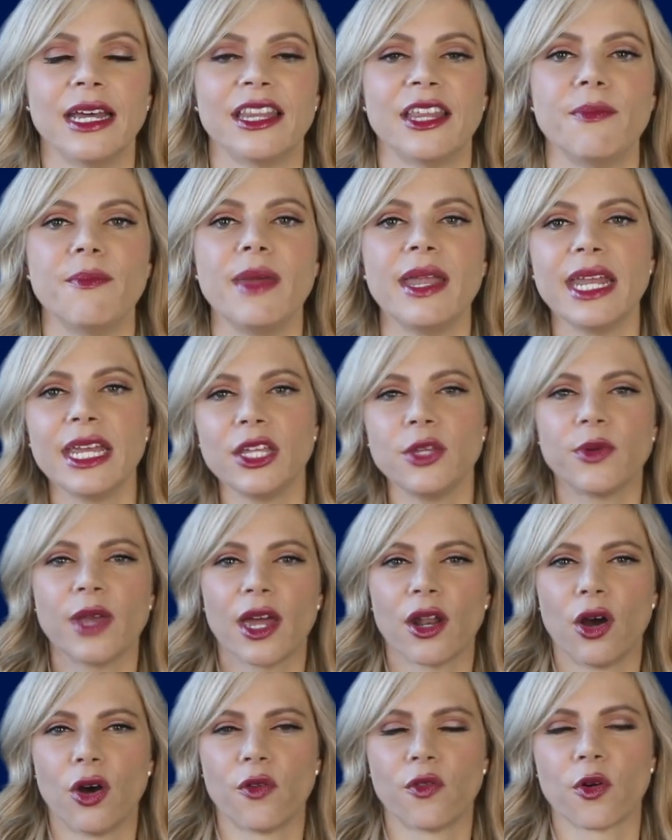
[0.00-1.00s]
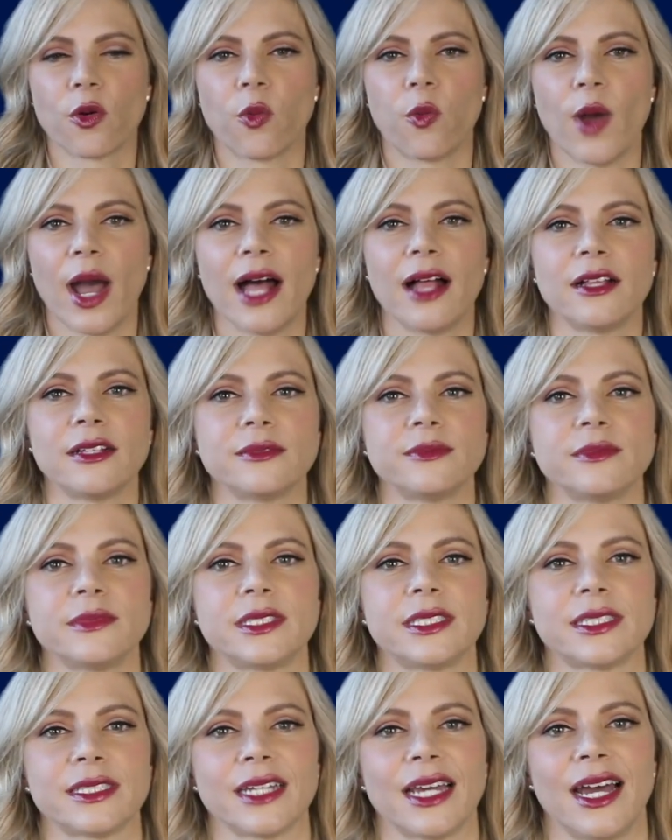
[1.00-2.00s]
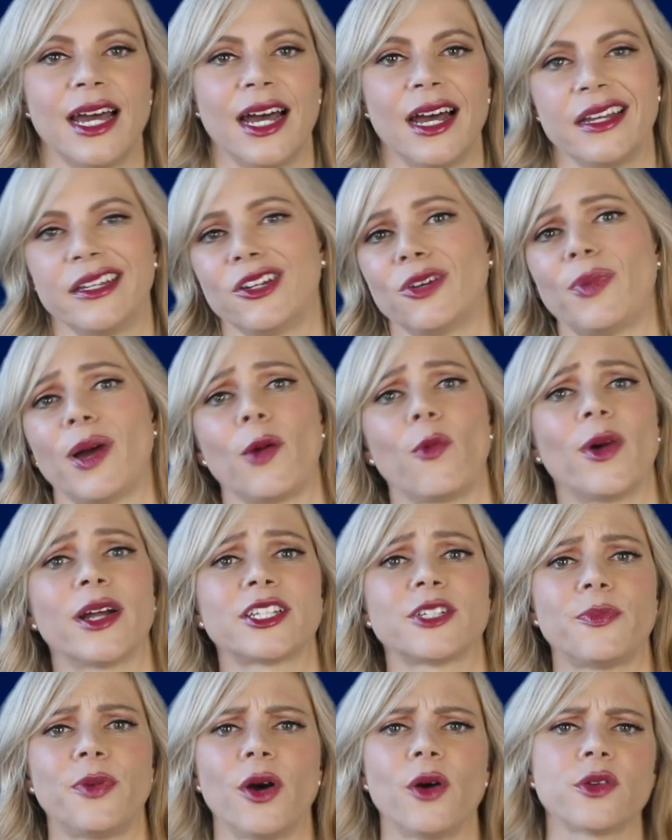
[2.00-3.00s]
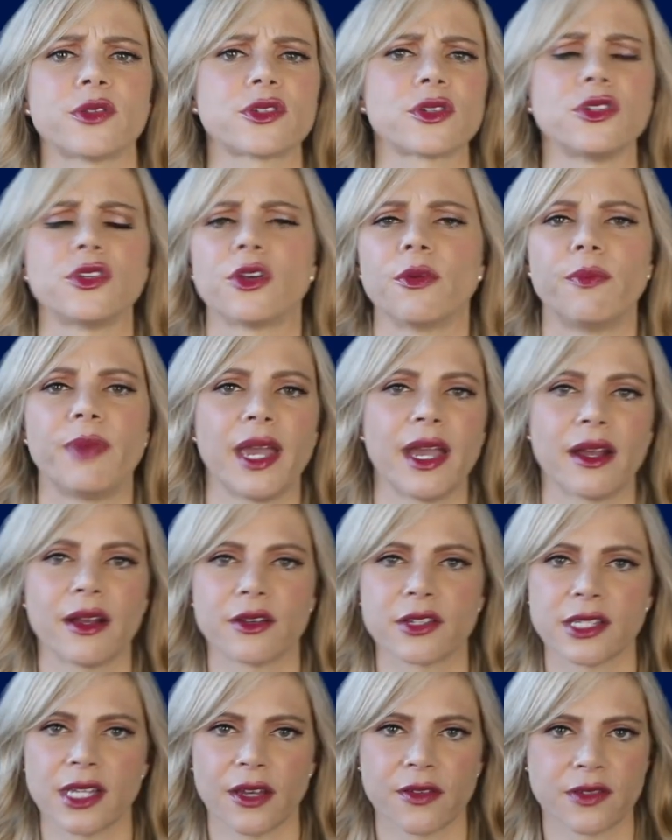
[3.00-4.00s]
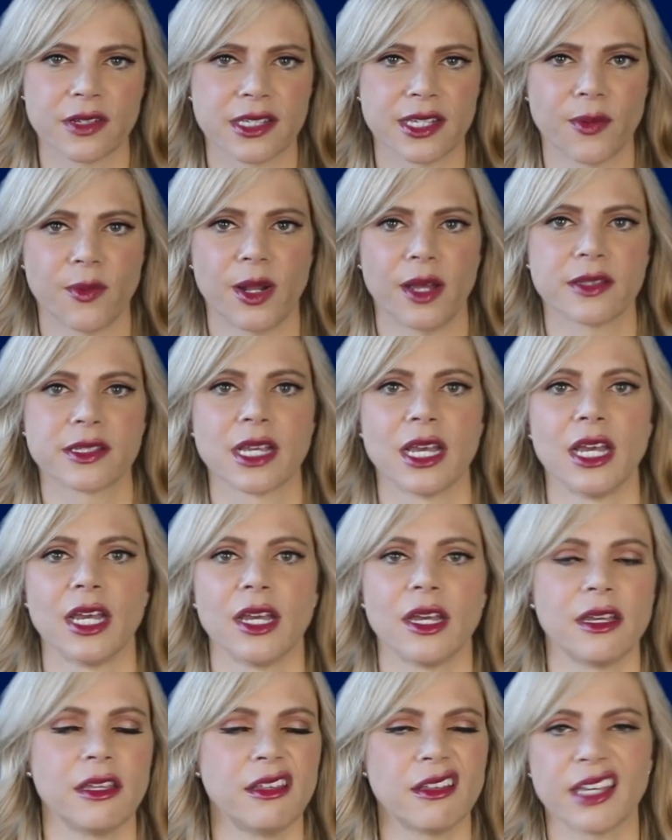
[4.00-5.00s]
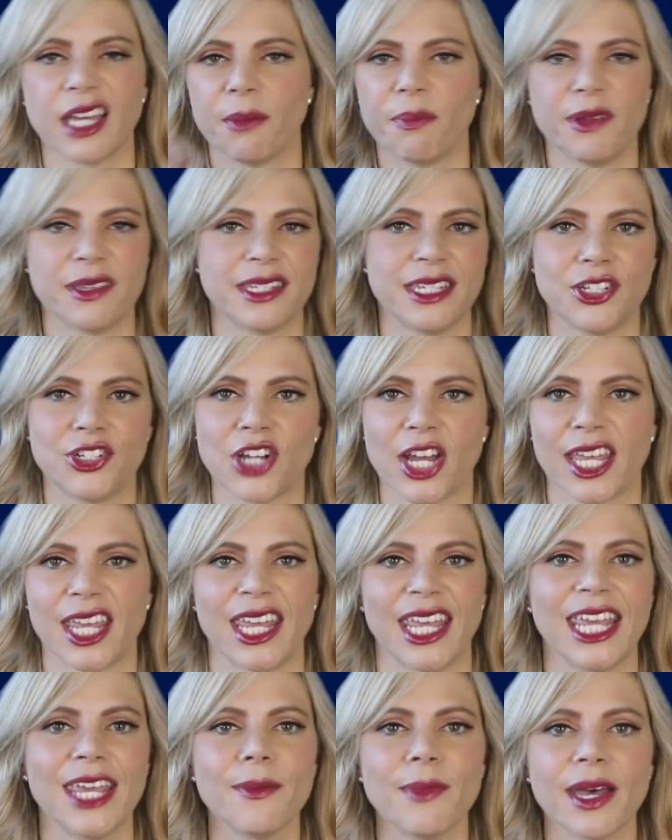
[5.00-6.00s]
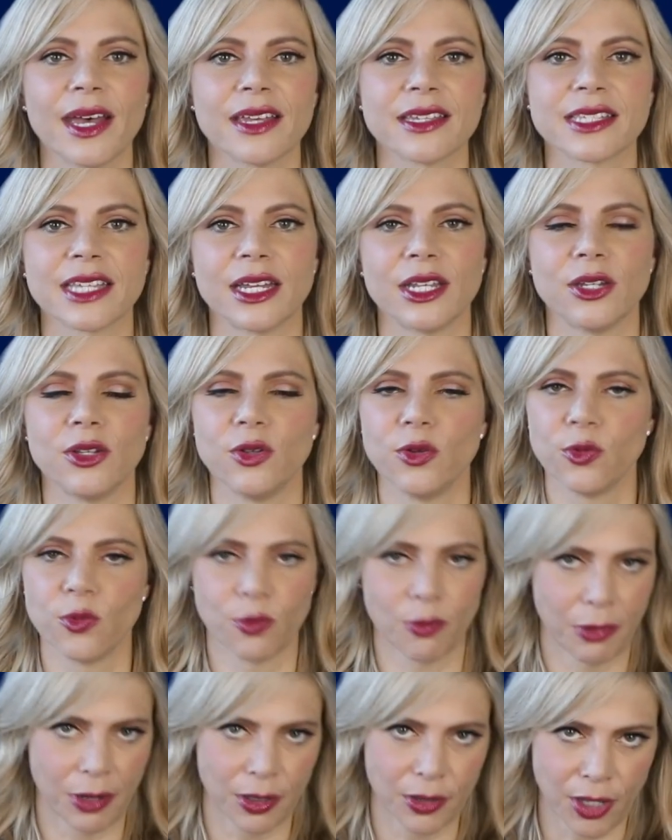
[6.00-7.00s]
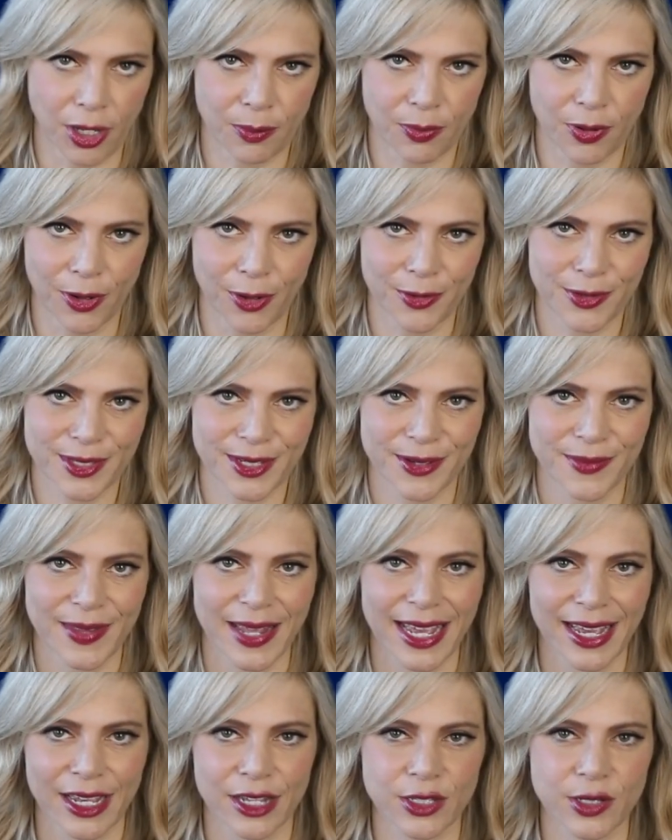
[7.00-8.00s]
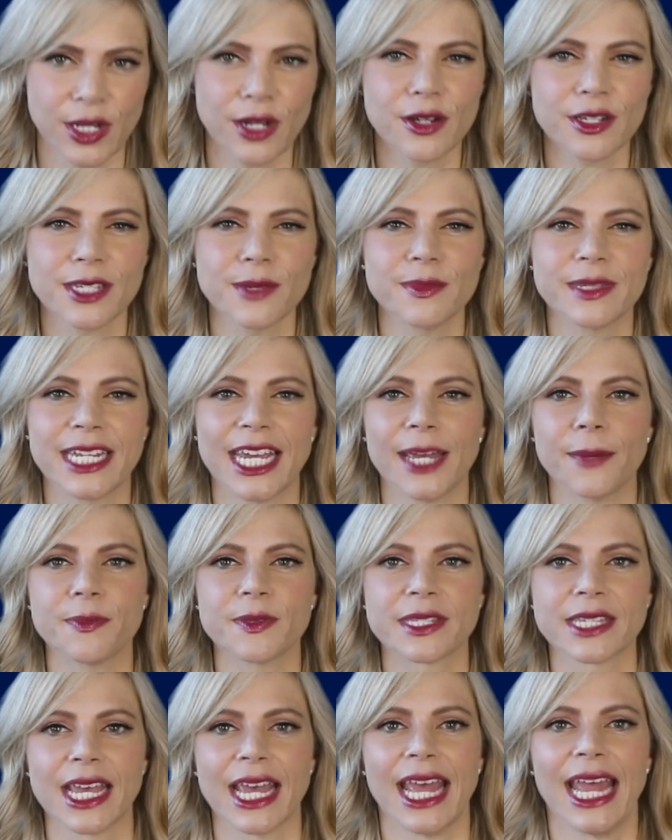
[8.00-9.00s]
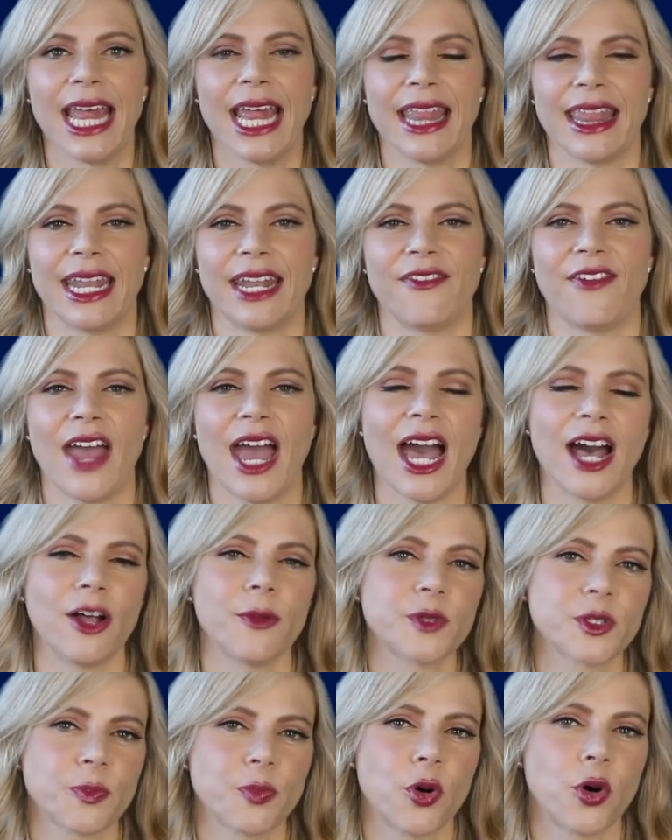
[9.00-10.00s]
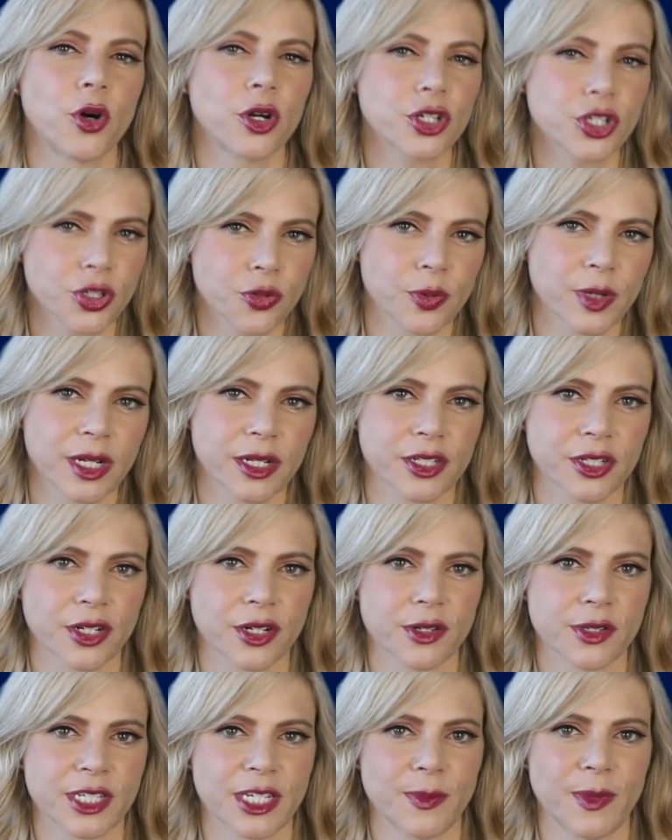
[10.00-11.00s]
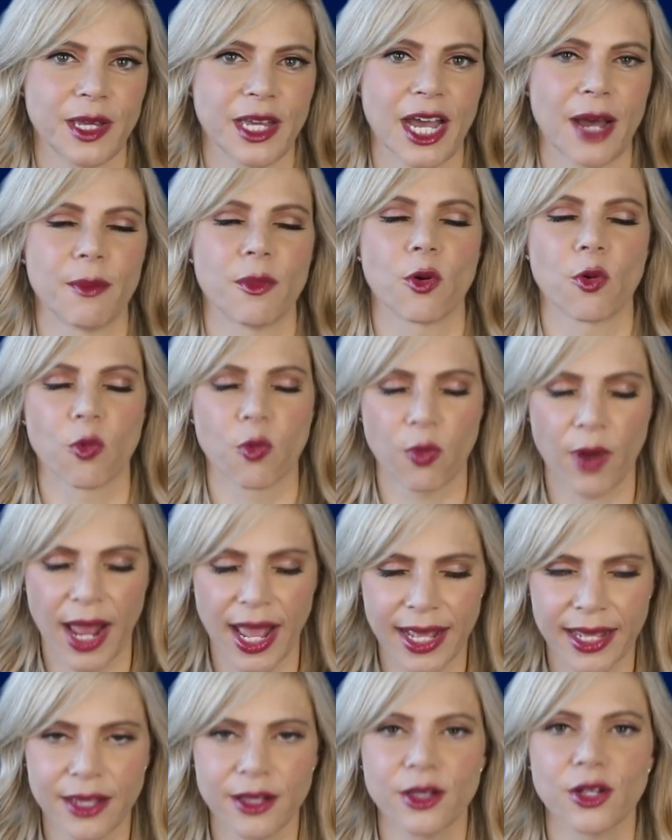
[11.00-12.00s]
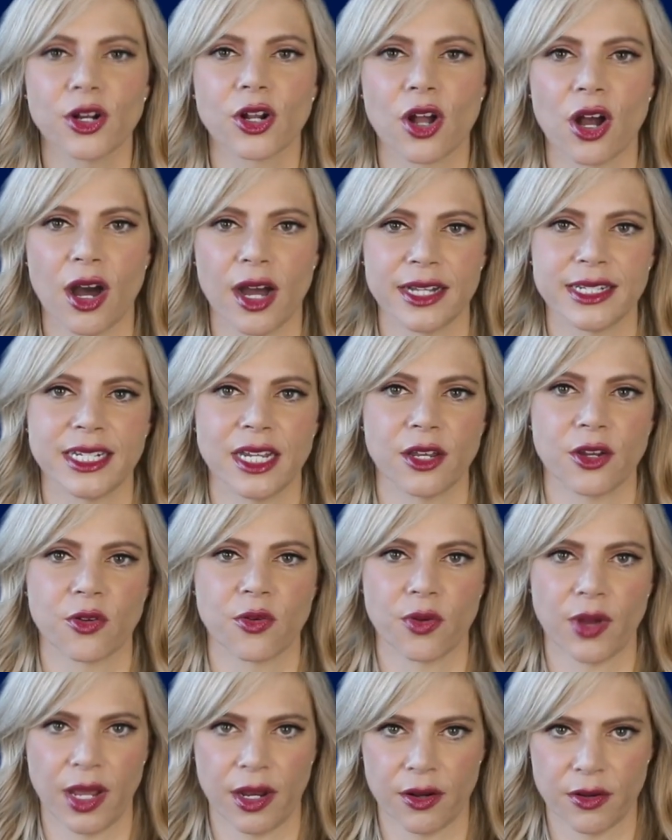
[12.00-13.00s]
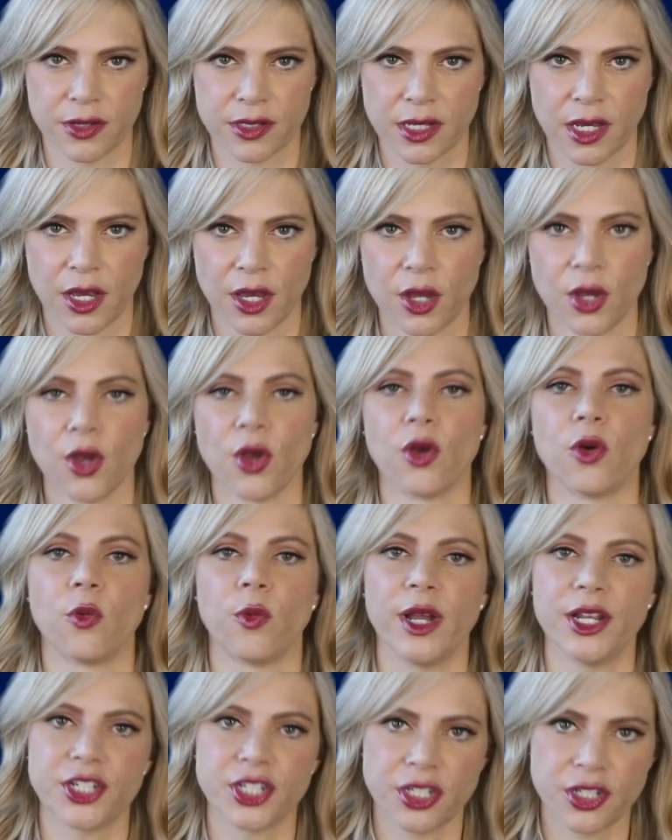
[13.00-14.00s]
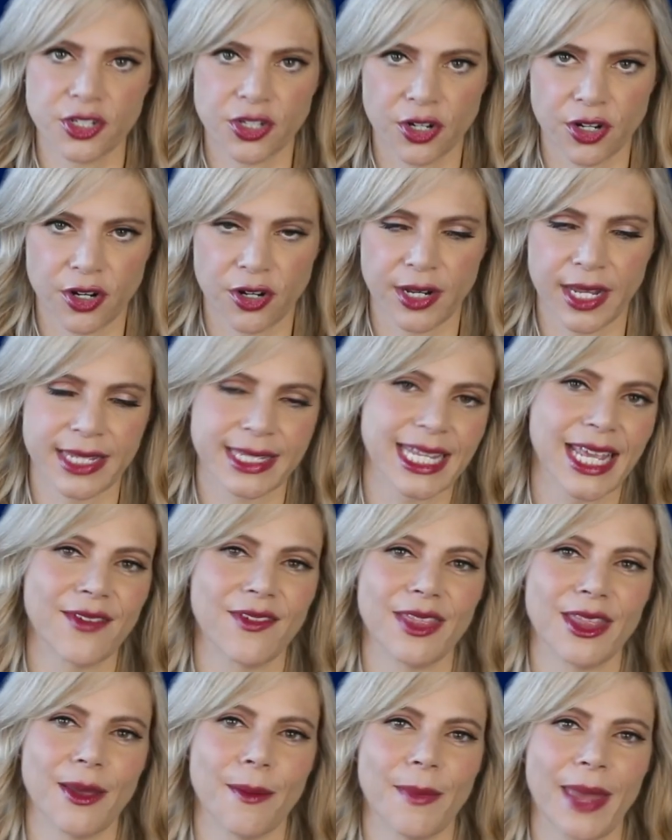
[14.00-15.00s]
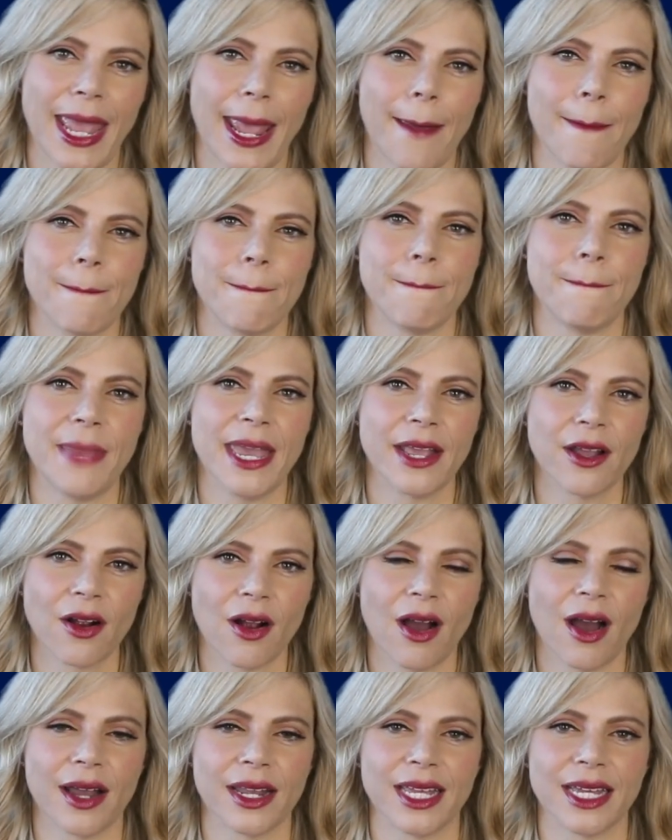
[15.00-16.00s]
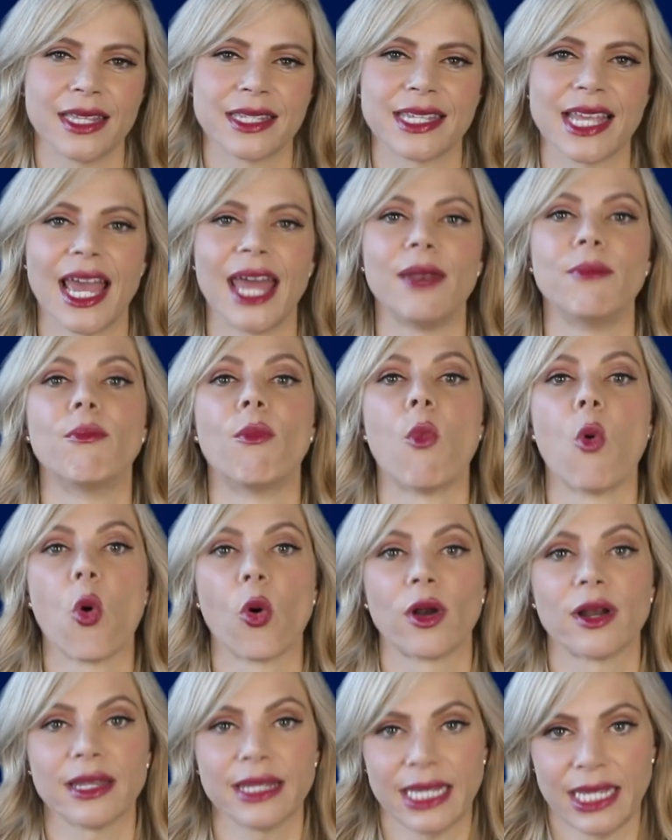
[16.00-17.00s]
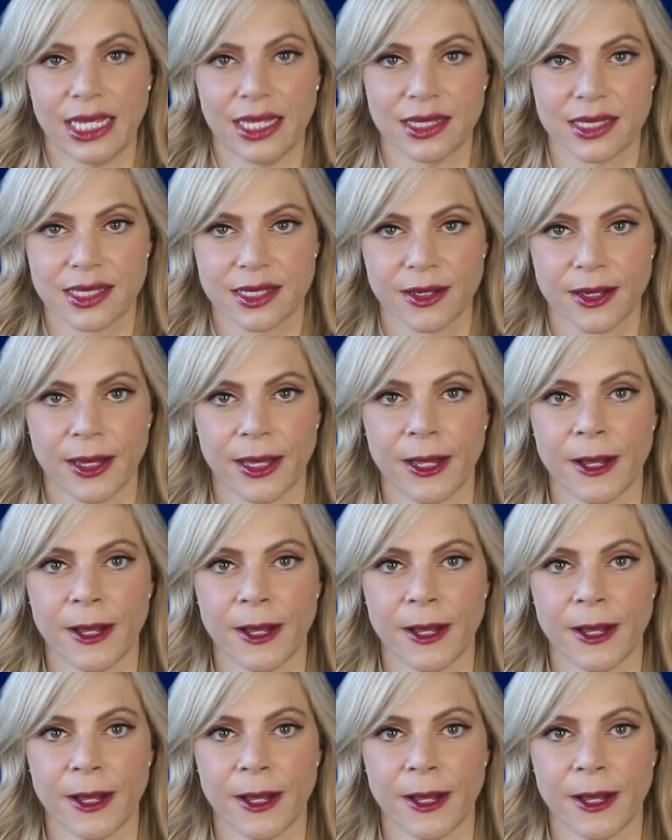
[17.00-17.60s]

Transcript: The minute you get overwhelmed, by what to post or you compare yourself to someone else, you'll get busy checking emails and you will not post. So here are some tips that have helped push realtors to become regular content creators, which in turn has given them a bigger audience and more leads.